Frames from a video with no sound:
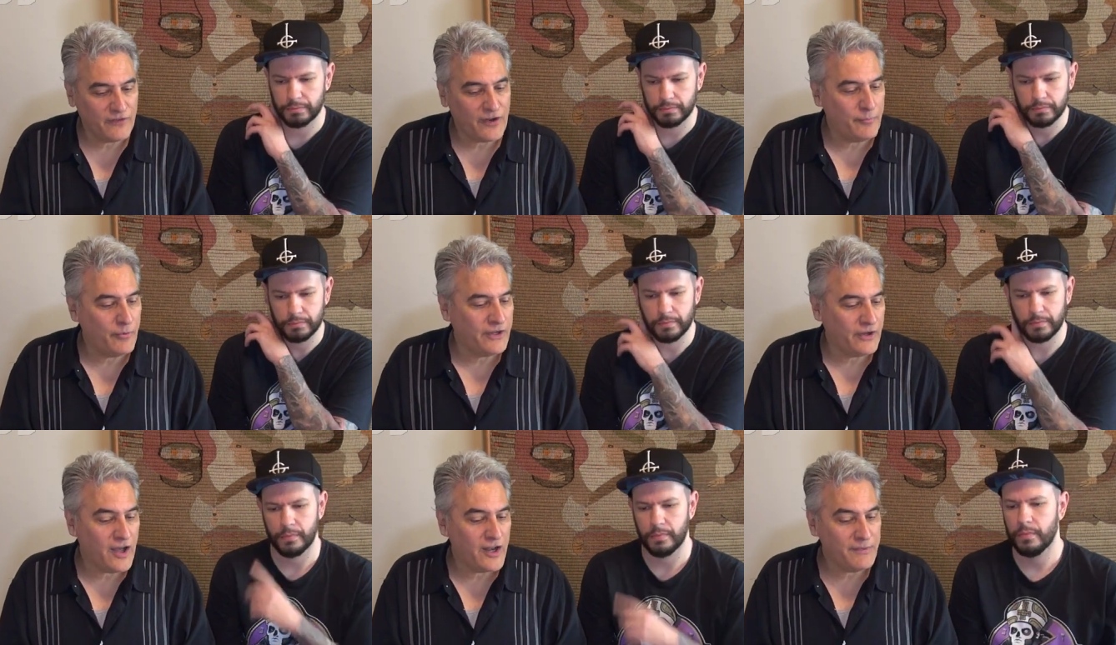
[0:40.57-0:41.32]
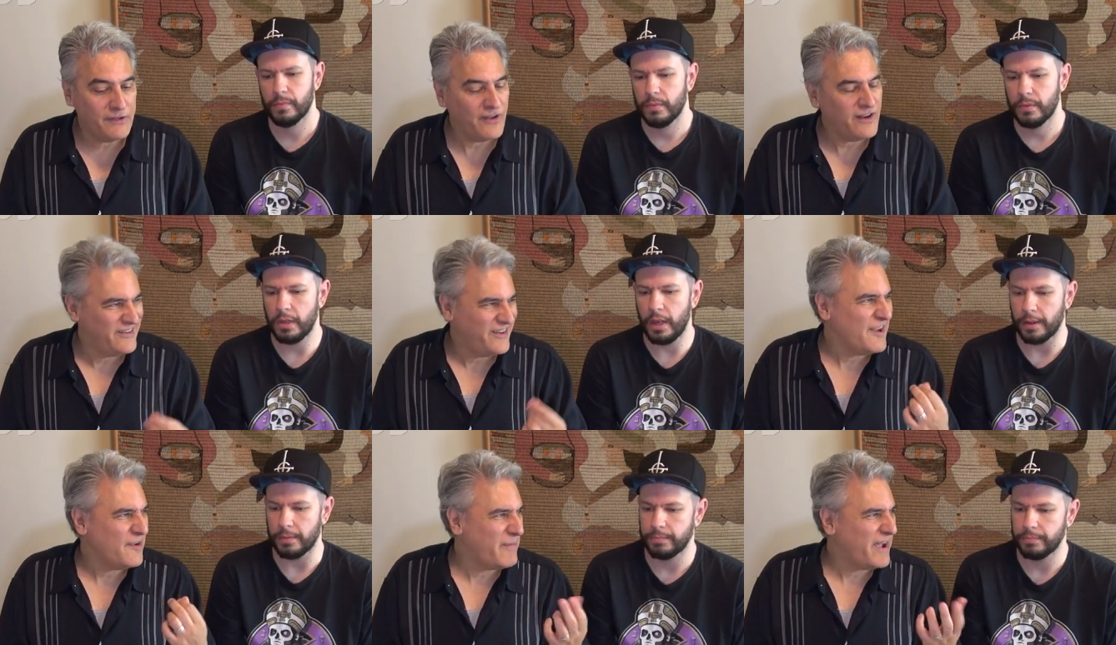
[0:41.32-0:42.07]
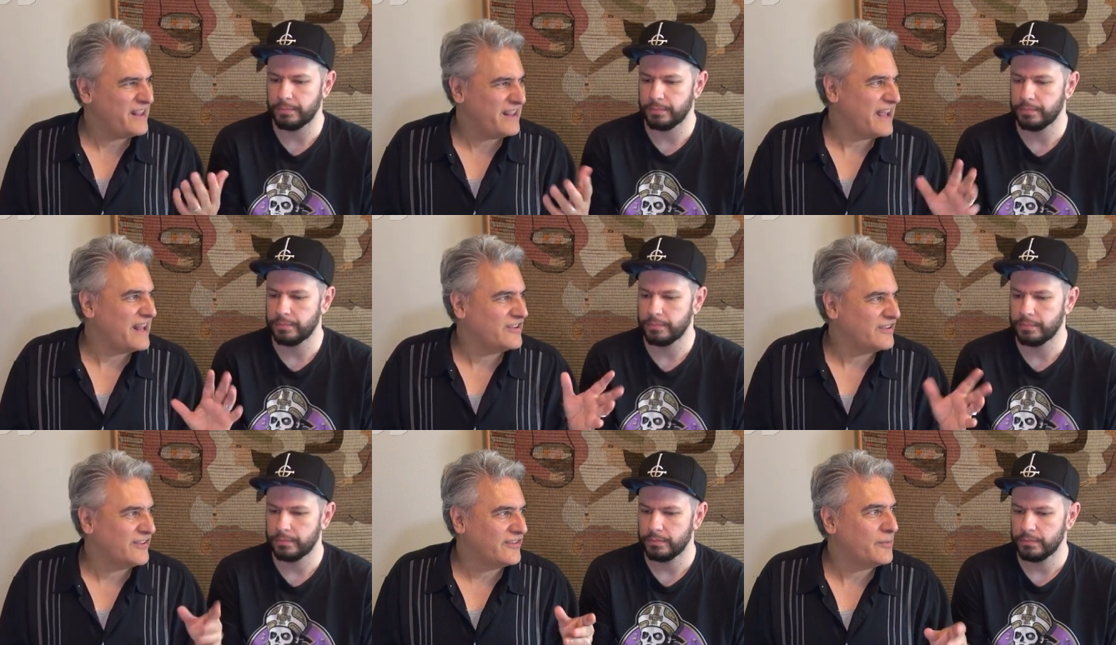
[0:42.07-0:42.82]
Speaker 1: start putting condiments on it, yeah, have a bite of the end
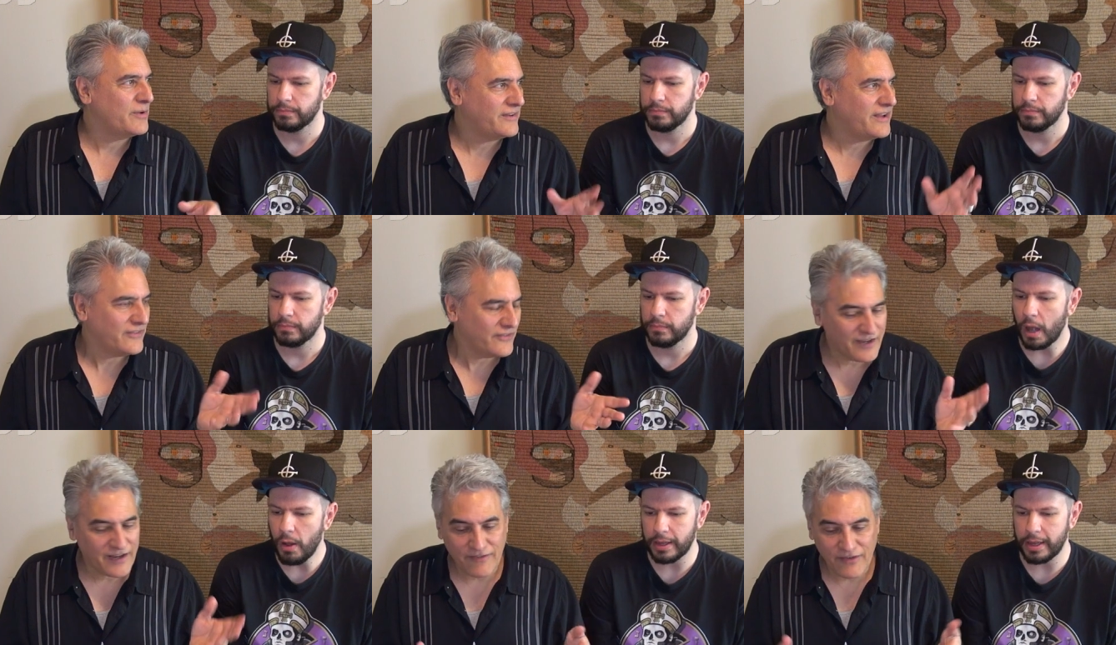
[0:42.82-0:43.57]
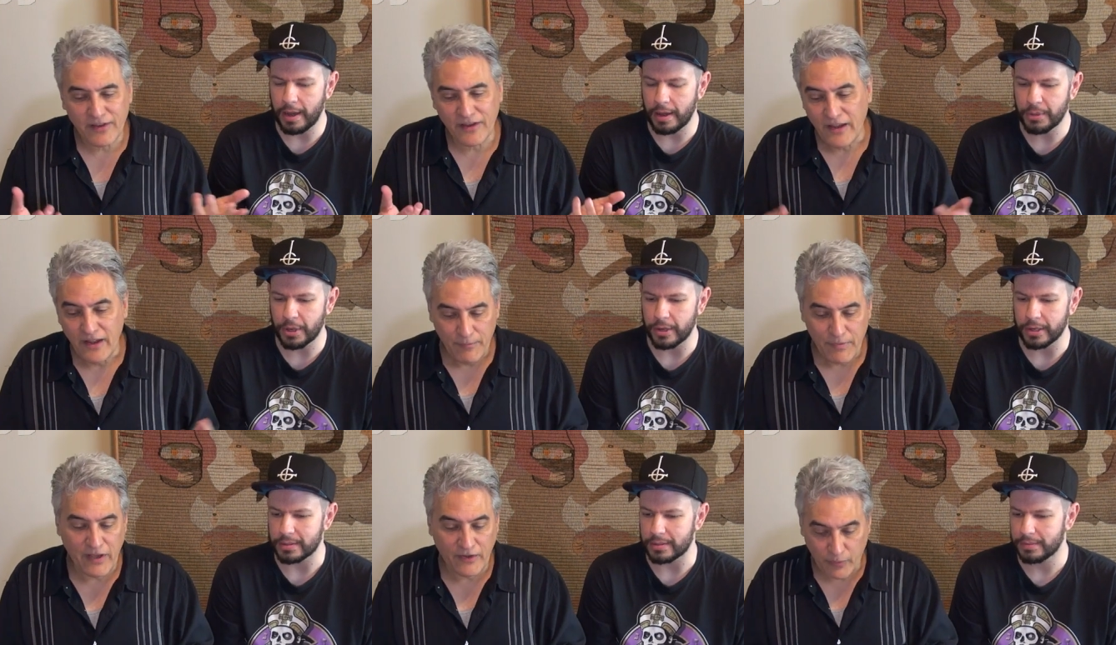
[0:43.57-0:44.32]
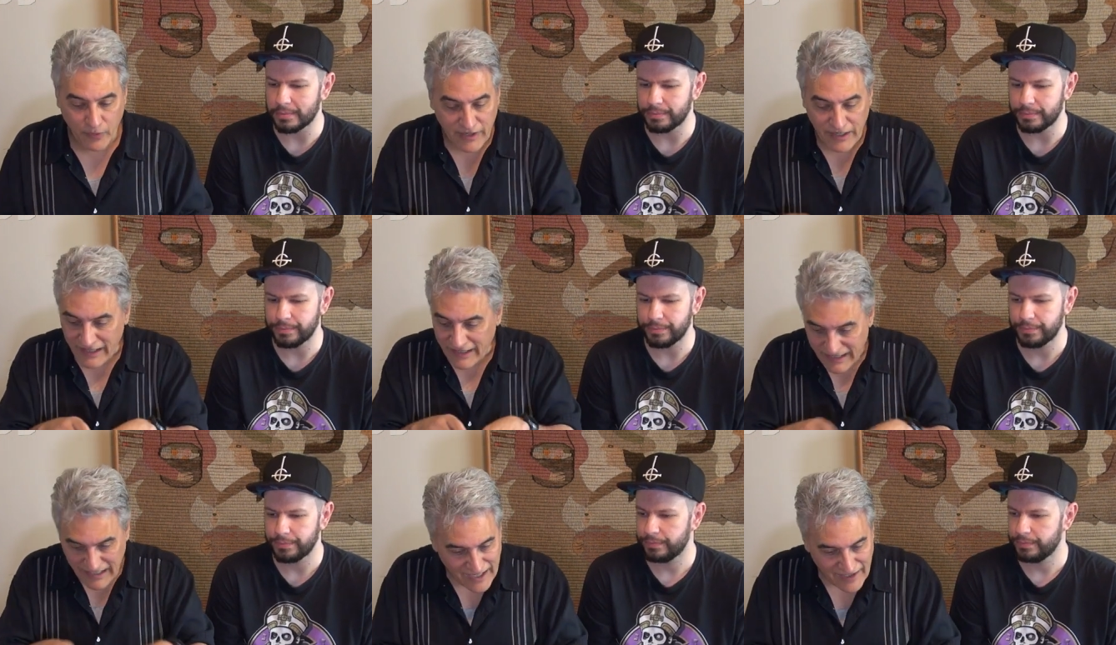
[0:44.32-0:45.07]
just to see what it tastes like. Oh yeah, I'm curious because we're gonna
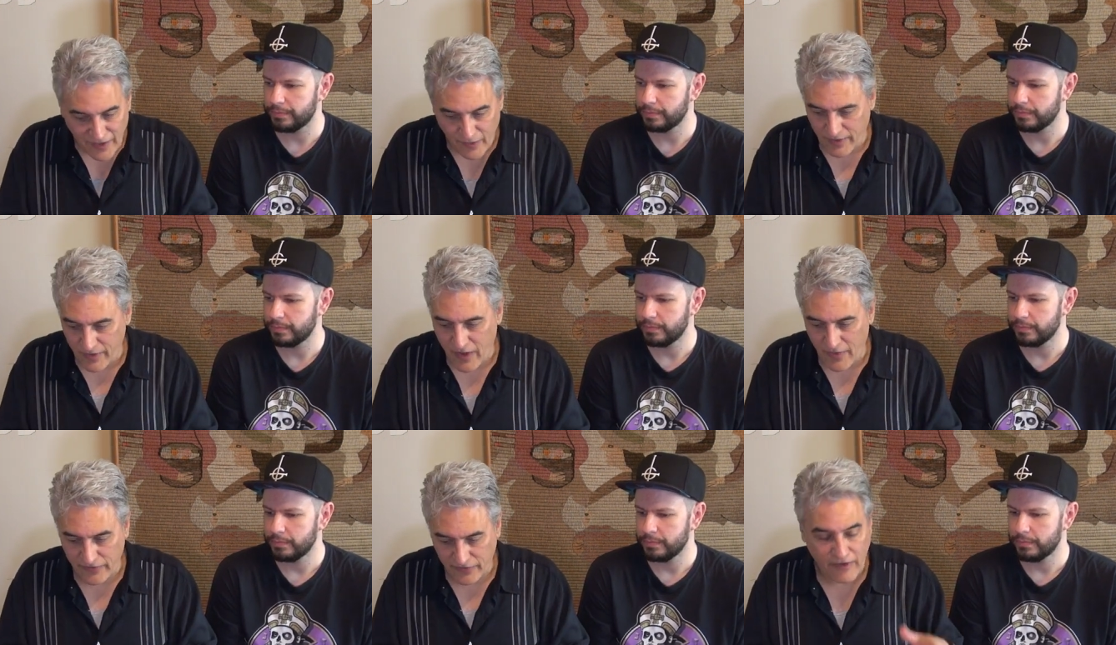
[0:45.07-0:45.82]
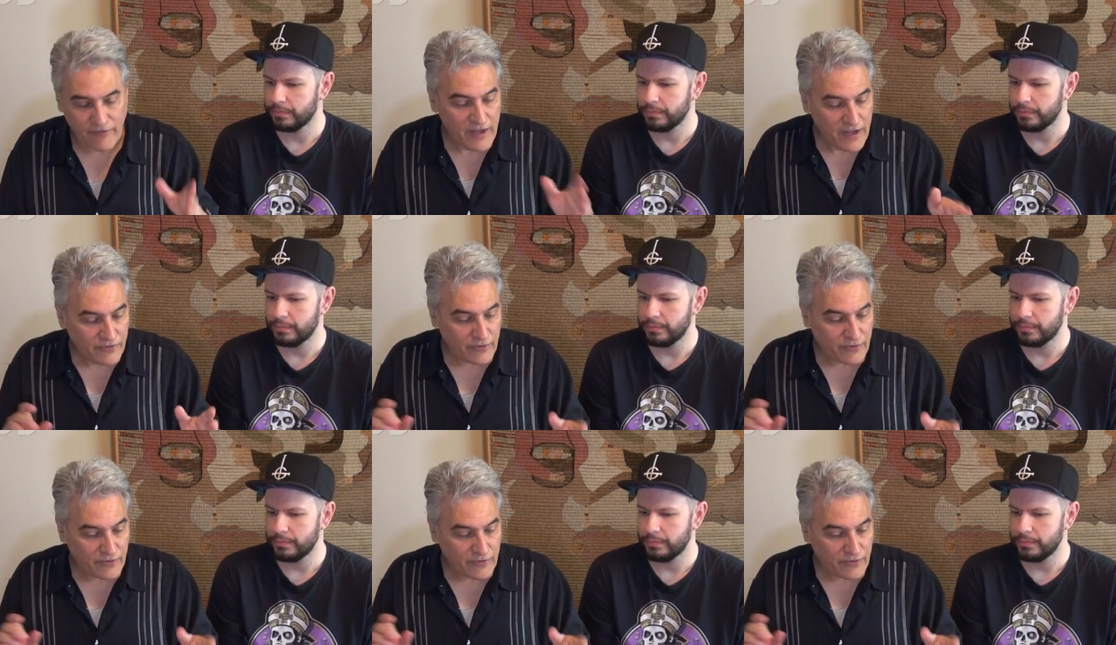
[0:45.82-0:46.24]
kill it with all this stuff.